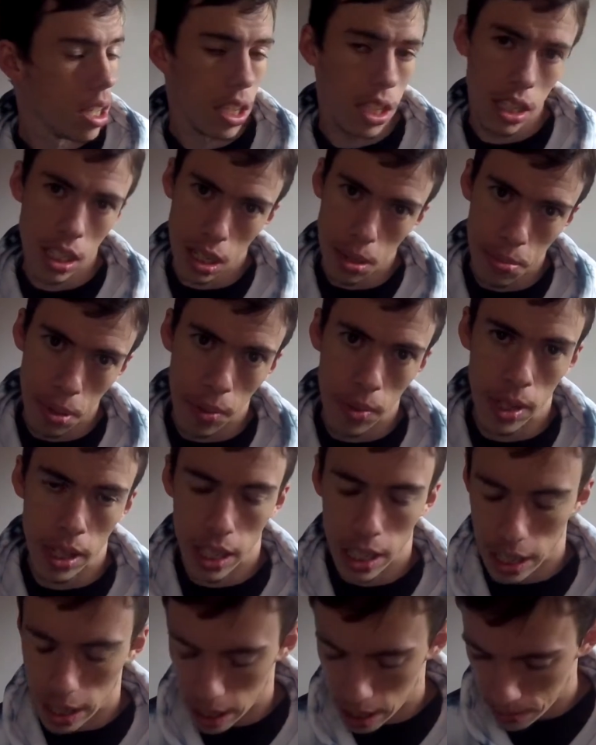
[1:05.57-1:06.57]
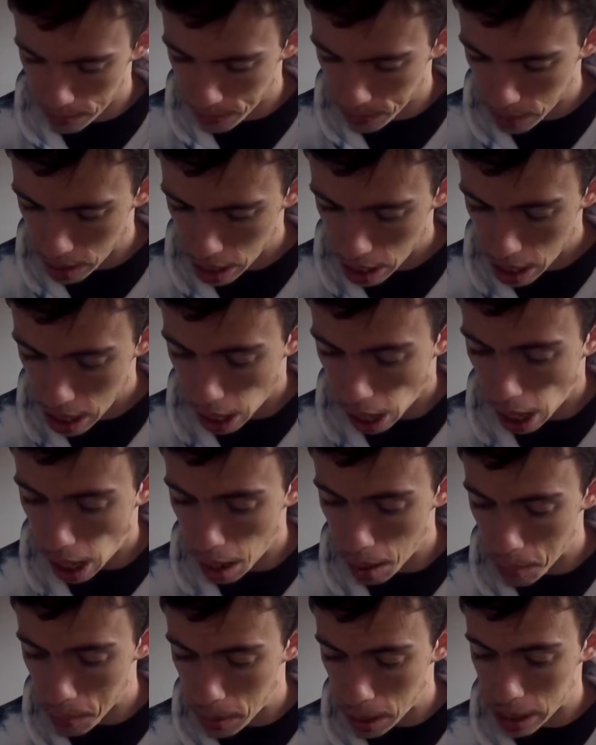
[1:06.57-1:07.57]
You can probably hear that.
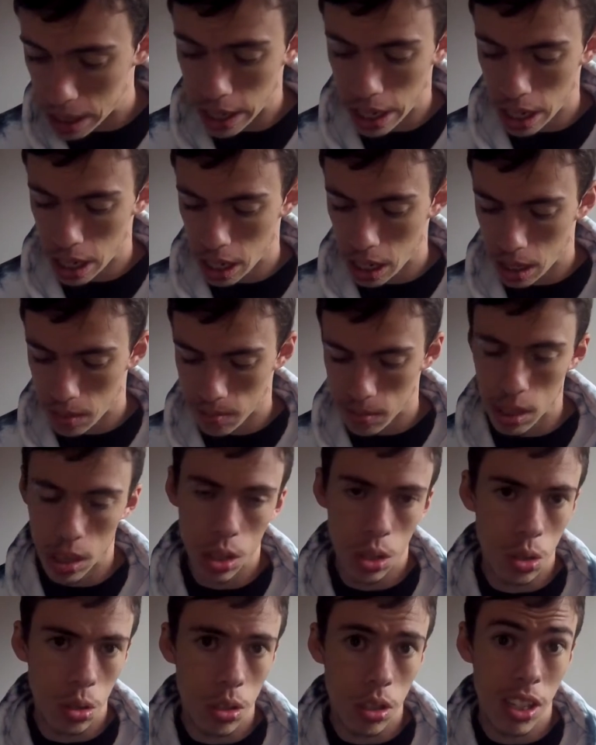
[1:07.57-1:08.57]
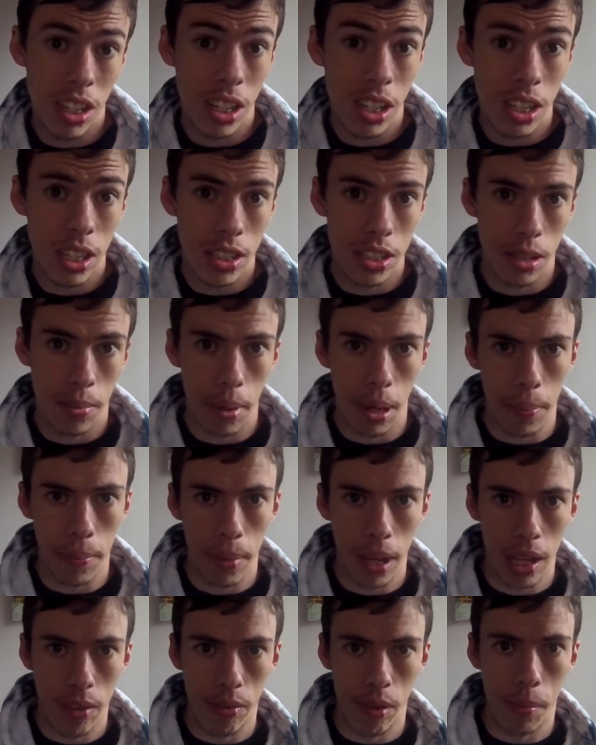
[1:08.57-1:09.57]
But today I'm going to talk to you guys about
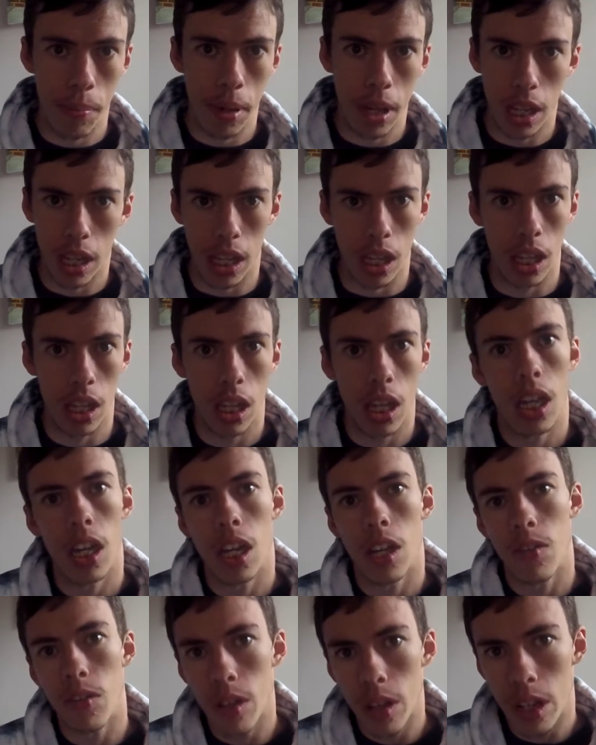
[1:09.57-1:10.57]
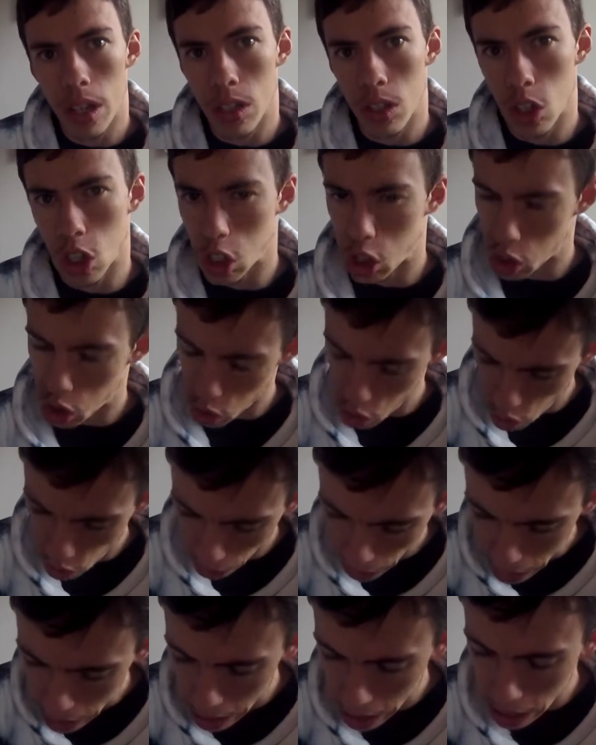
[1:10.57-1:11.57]
PvP. You guys are
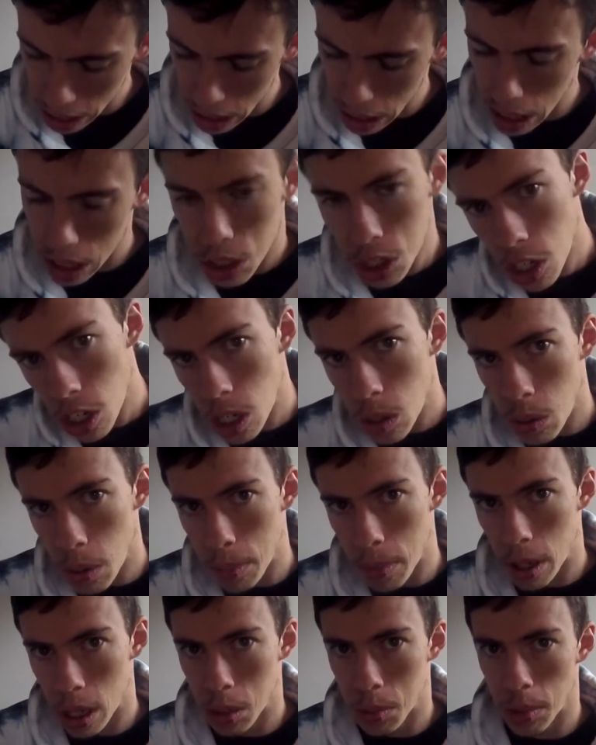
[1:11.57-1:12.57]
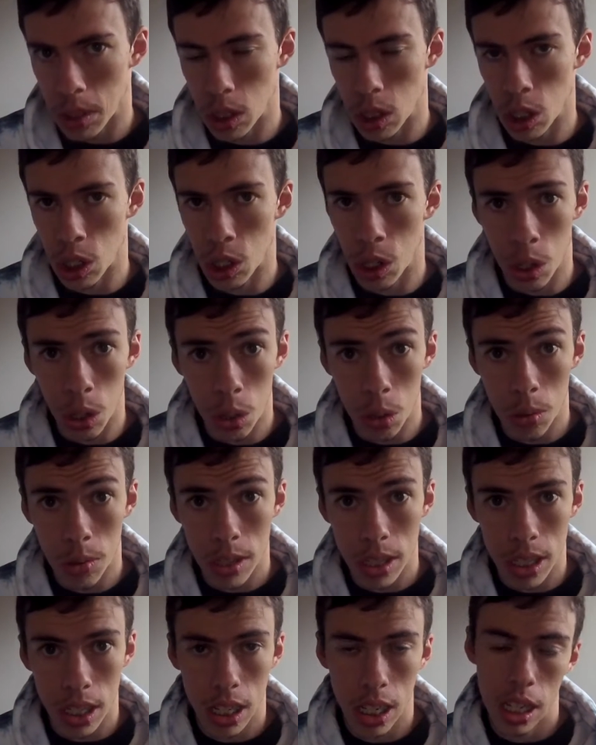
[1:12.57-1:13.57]
struggling, don't know what Pokemon to
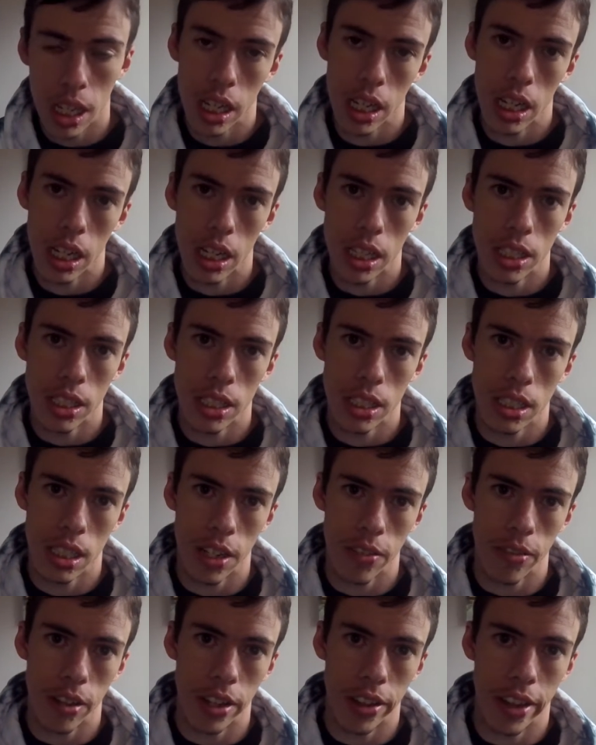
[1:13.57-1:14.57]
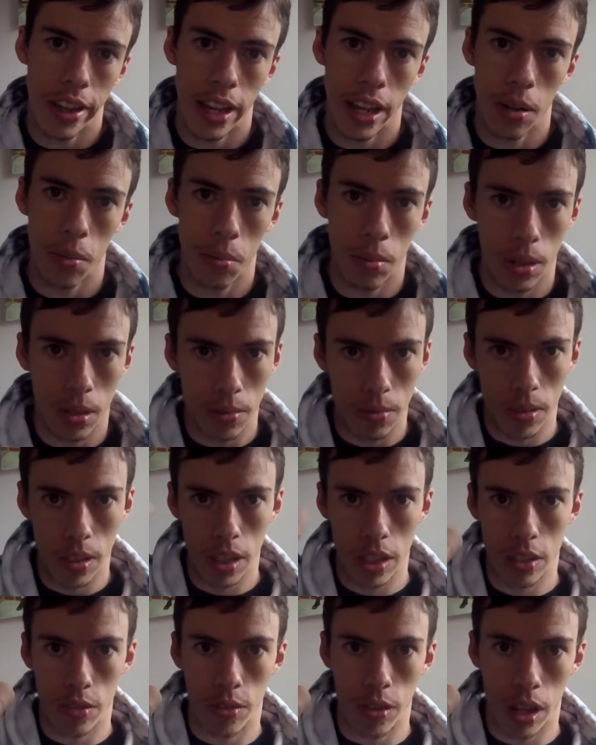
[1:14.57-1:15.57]
use, and stuff like that. Well,
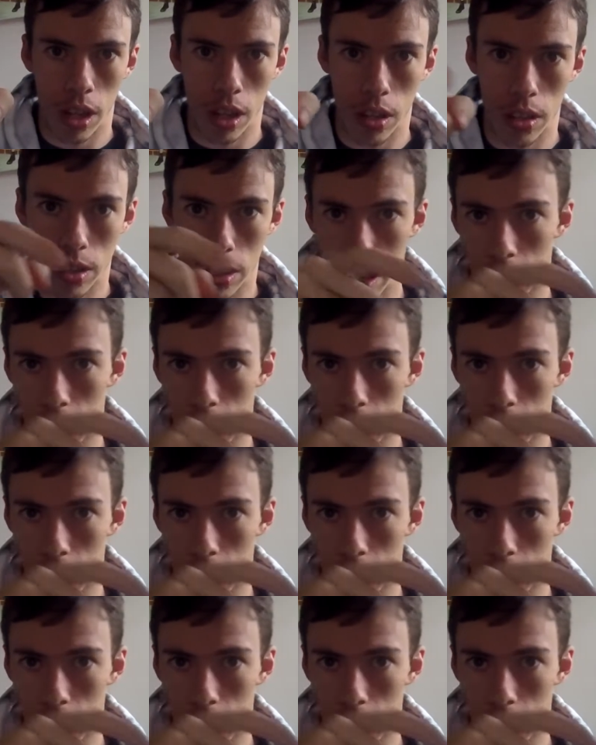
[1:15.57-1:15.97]
this video is